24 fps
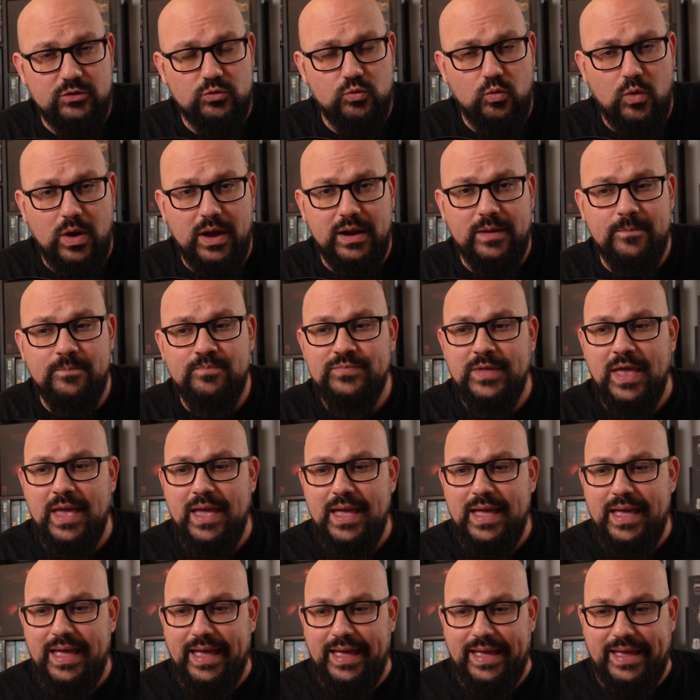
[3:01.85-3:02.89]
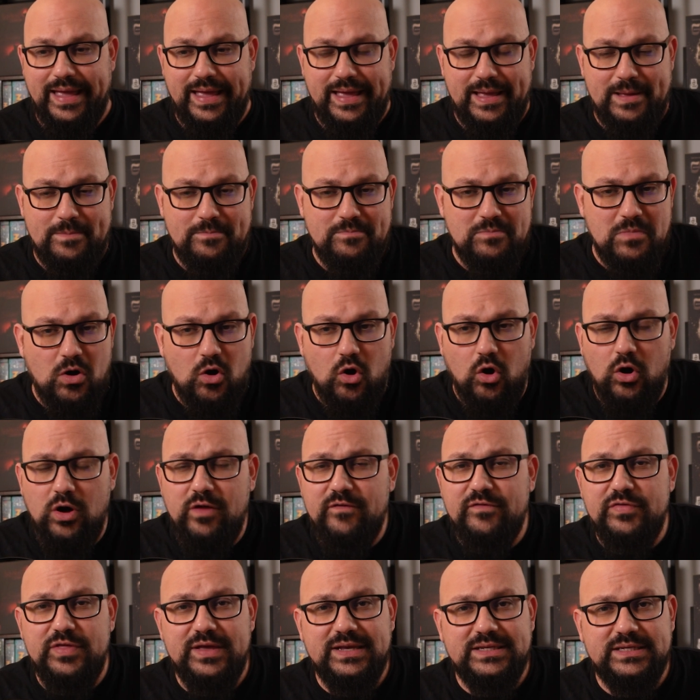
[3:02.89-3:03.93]
one, all
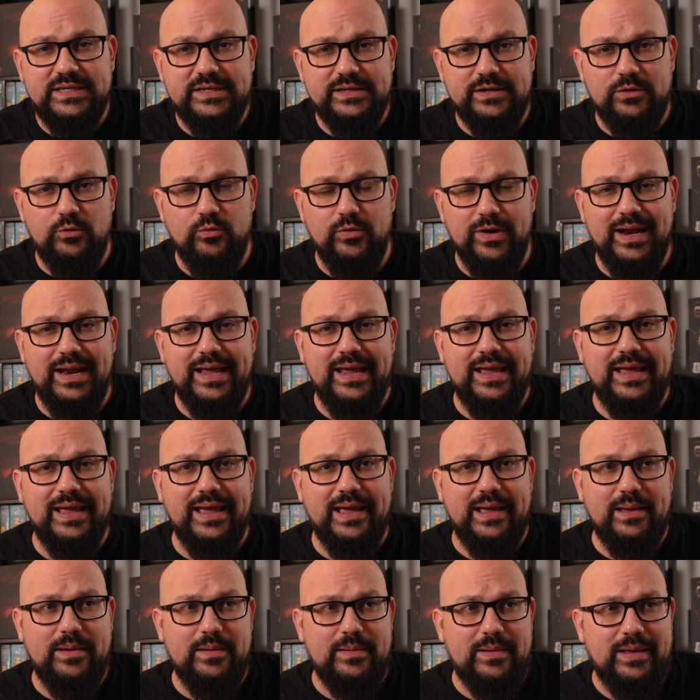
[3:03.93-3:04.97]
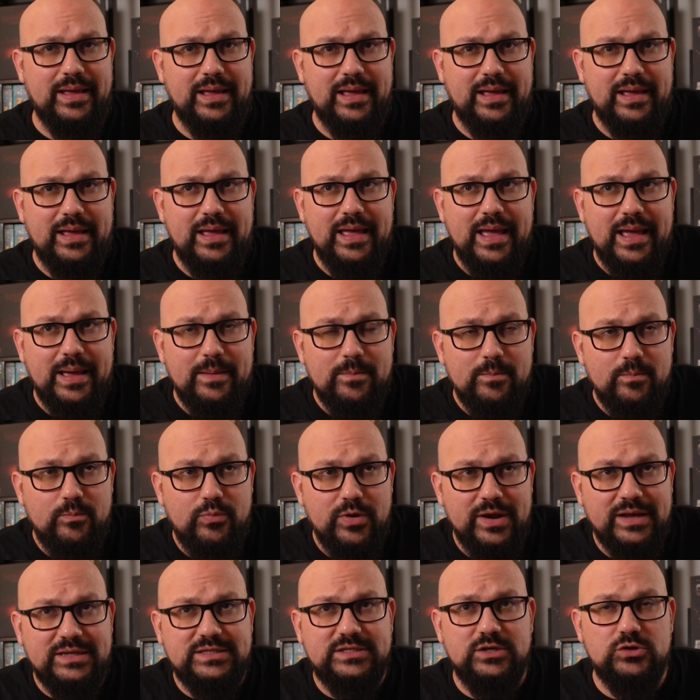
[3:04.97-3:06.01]
of this really
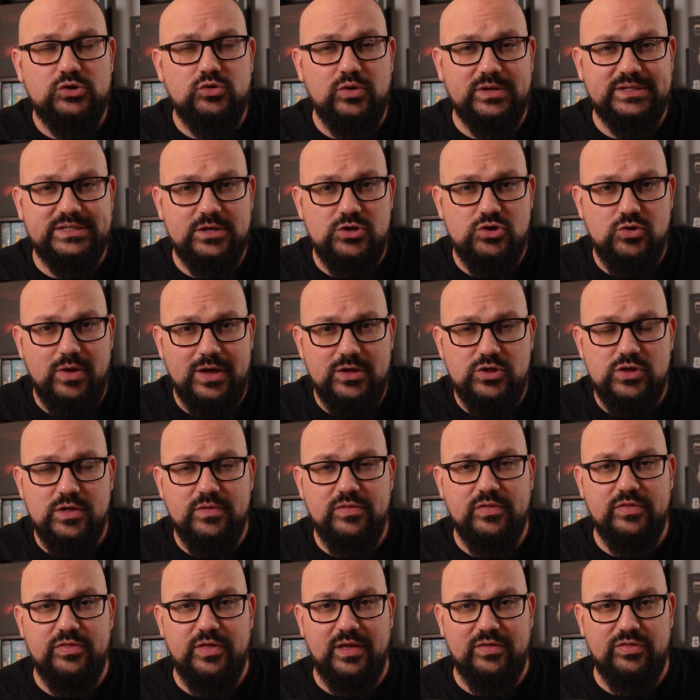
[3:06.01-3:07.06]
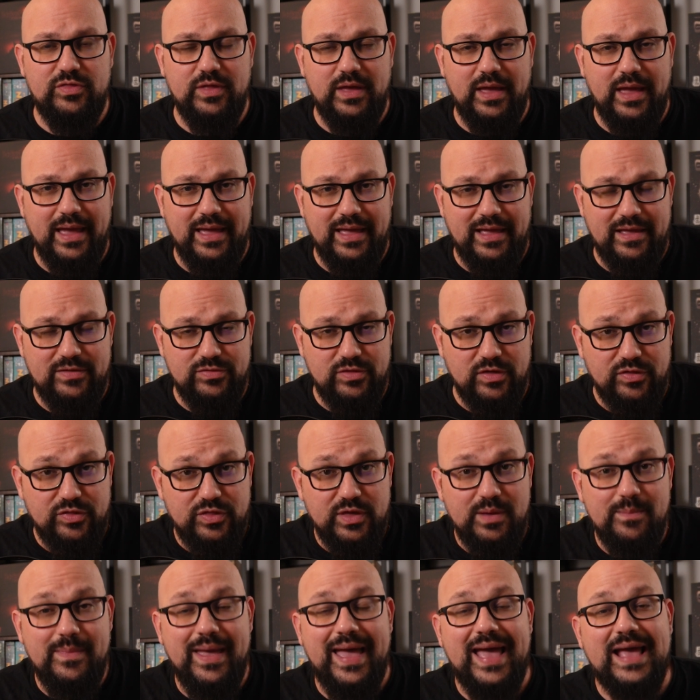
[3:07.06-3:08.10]
brings you to a situation that the
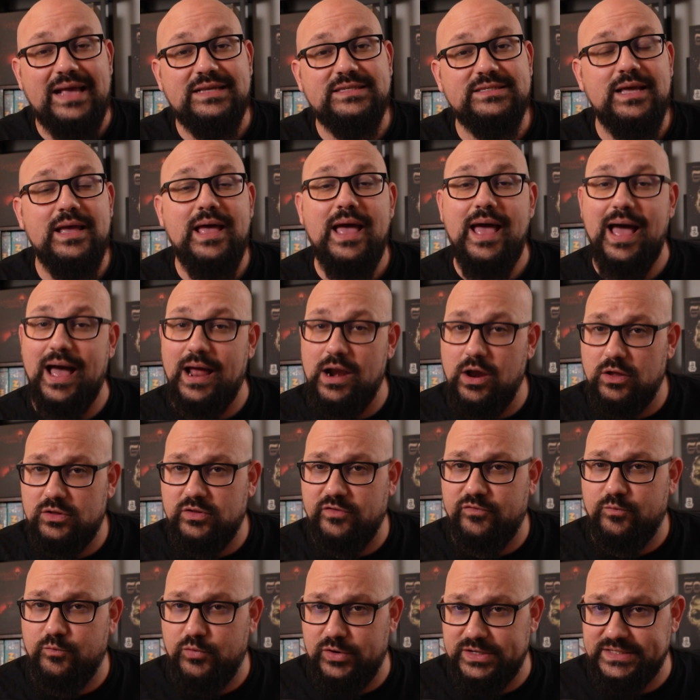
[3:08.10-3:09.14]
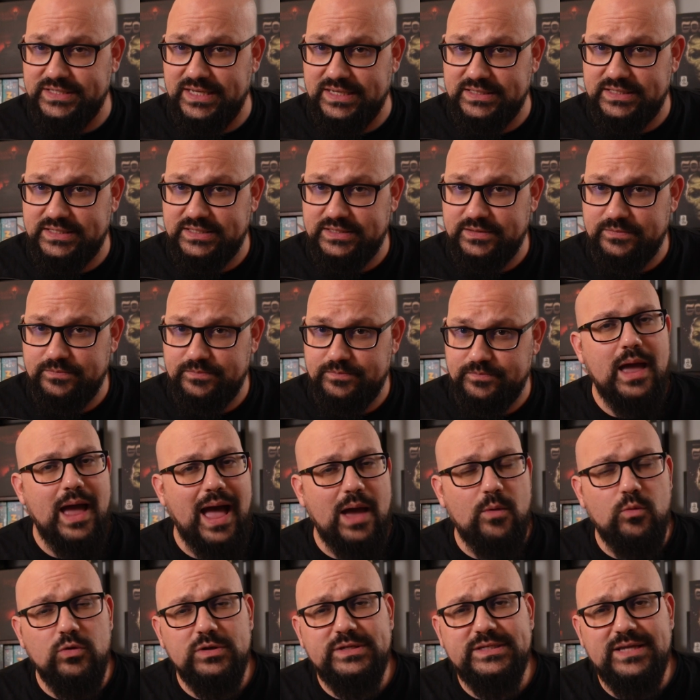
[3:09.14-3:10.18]
theme has a lot of presence. I
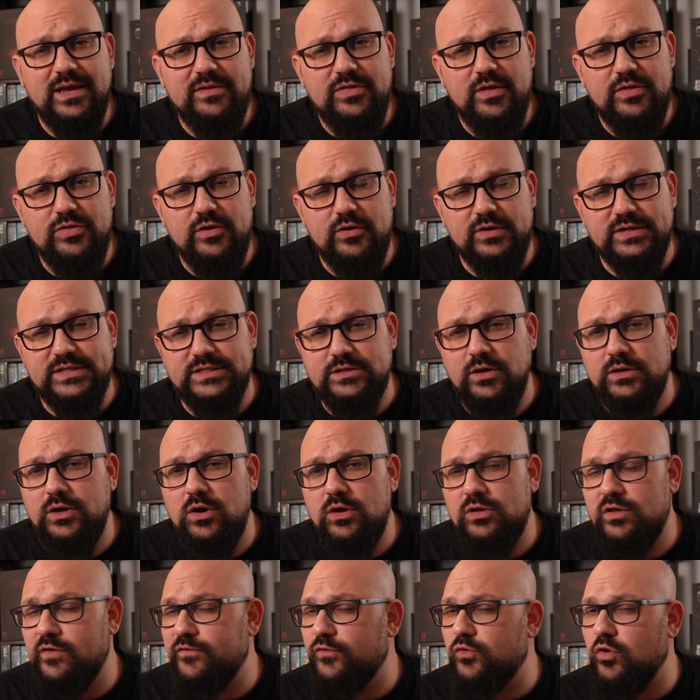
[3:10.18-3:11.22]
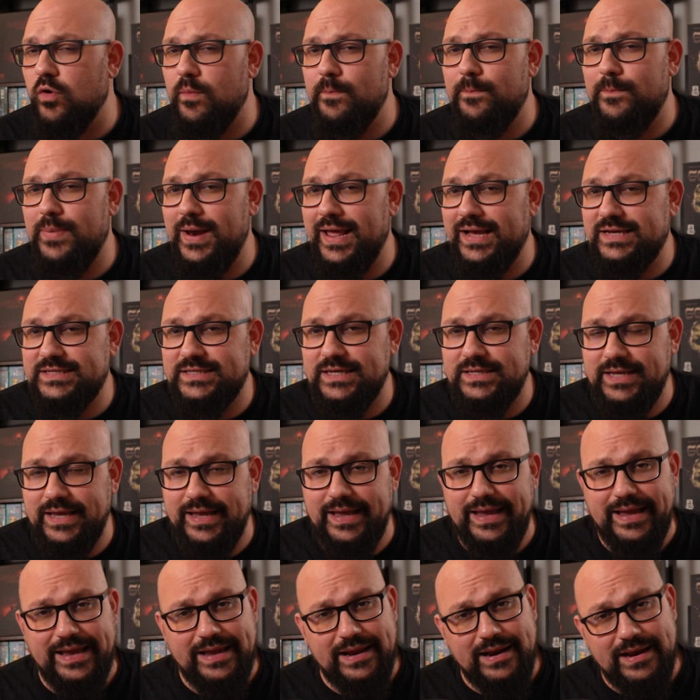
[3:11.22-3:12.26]
would say that there is not a lot of complexity
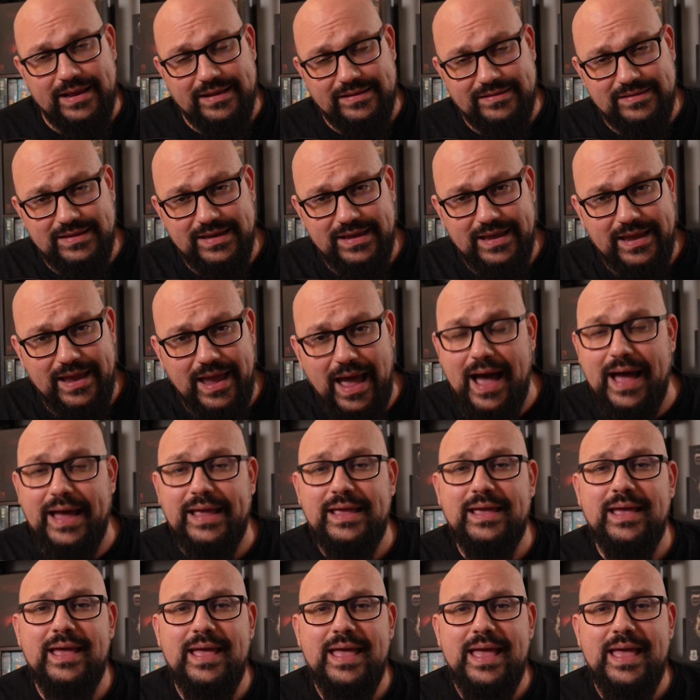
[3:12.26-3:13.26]
in D.E.I,